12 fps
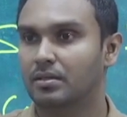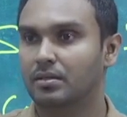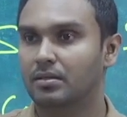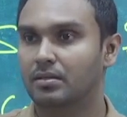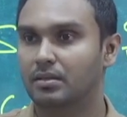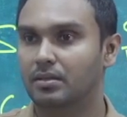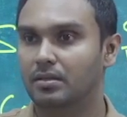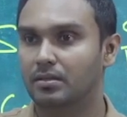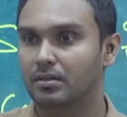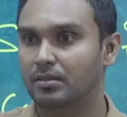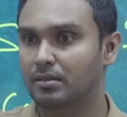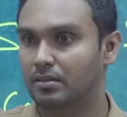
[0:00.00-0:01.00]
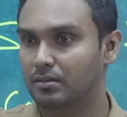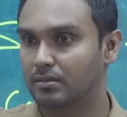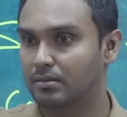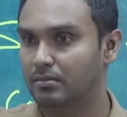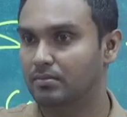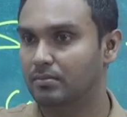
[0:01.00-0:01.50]
the
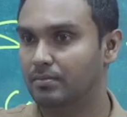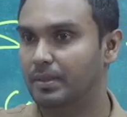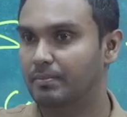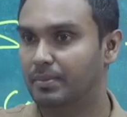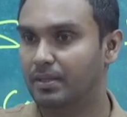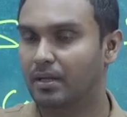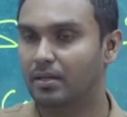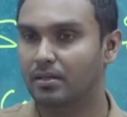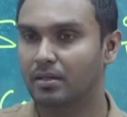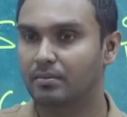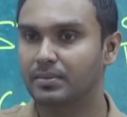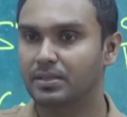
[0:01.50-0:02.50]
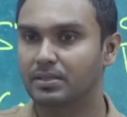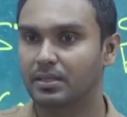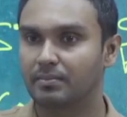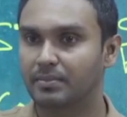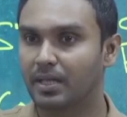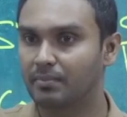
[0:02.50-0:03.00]
people can't come the same
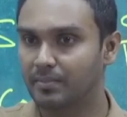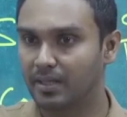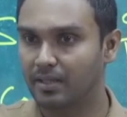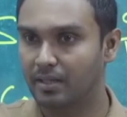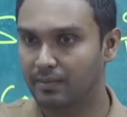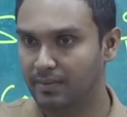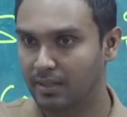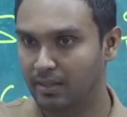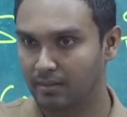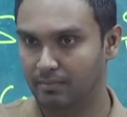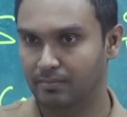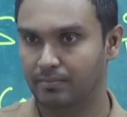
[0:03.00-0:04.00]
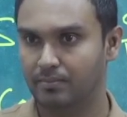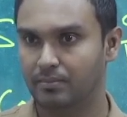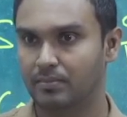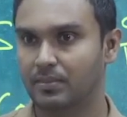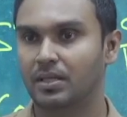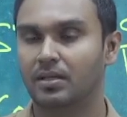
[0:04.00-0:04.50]
time, right? 11 a.m.
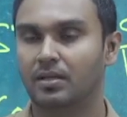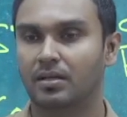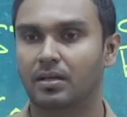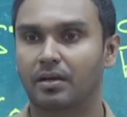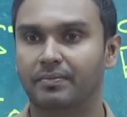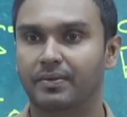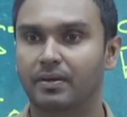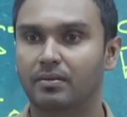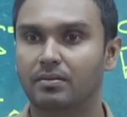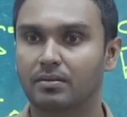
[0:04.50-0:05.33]
If you all